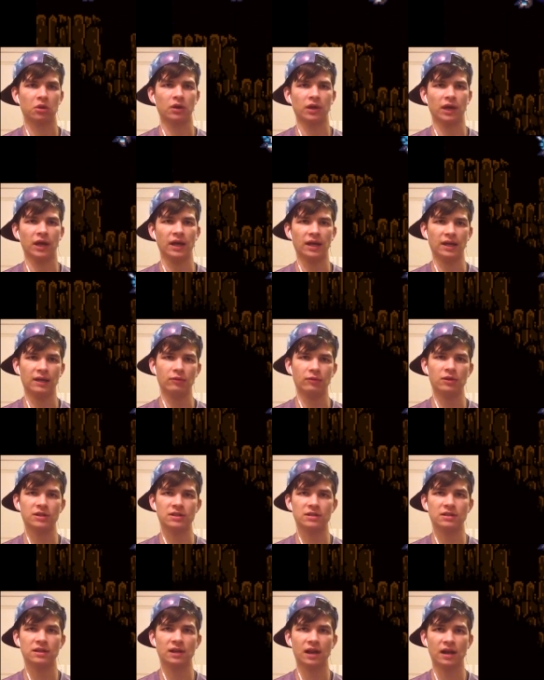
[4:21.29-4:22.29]
Okay, get rid,
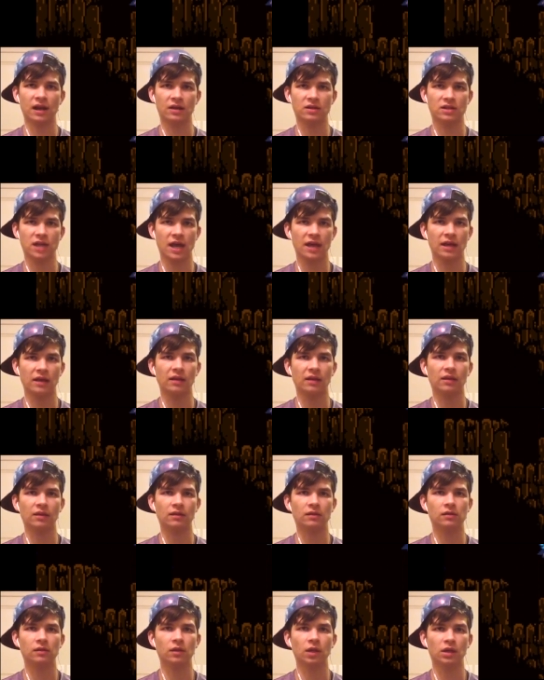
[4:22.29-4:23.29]
get out of your tang,
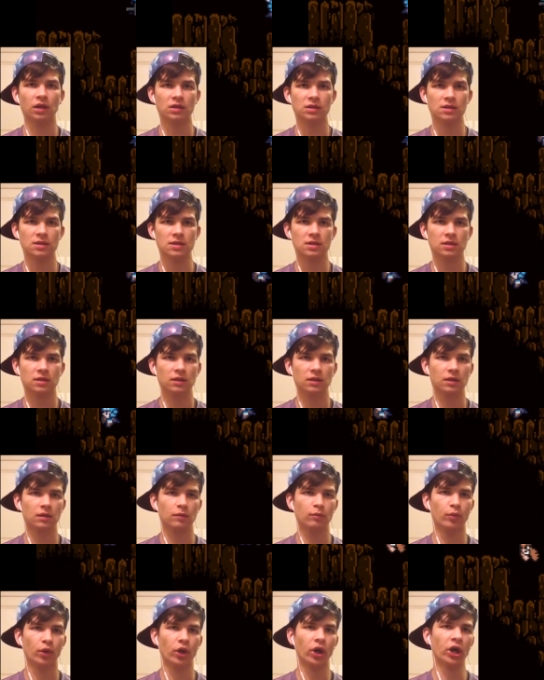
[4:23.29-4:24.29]
you laws.
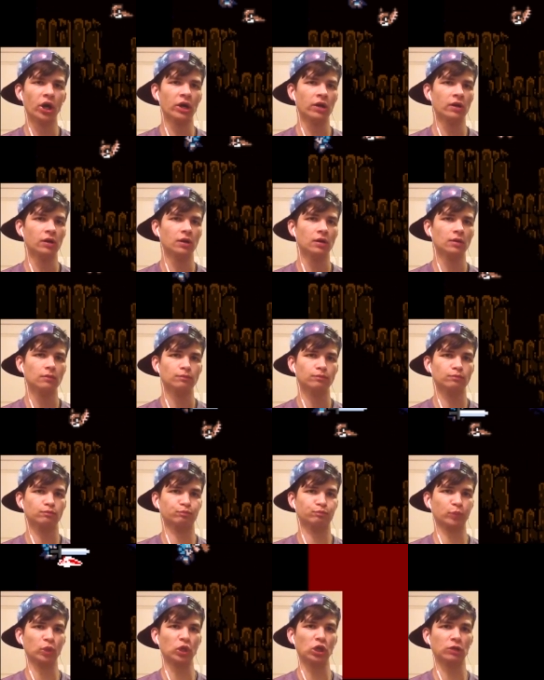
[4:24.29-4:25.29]
Bird!
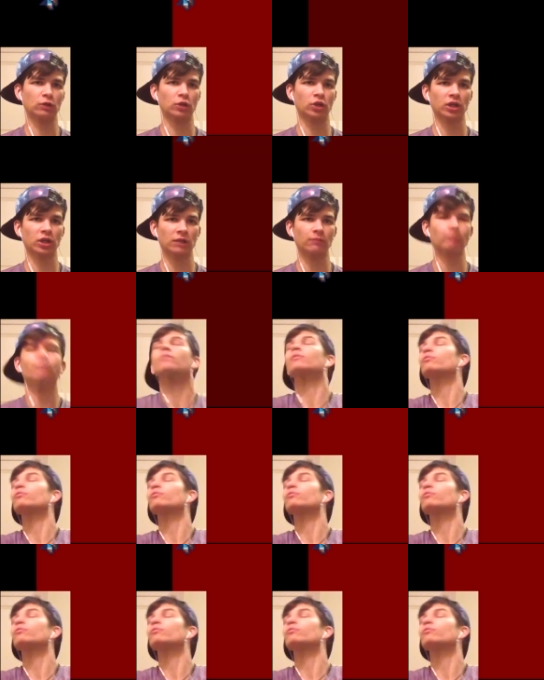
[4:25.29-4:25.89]
Bird, you're gonna...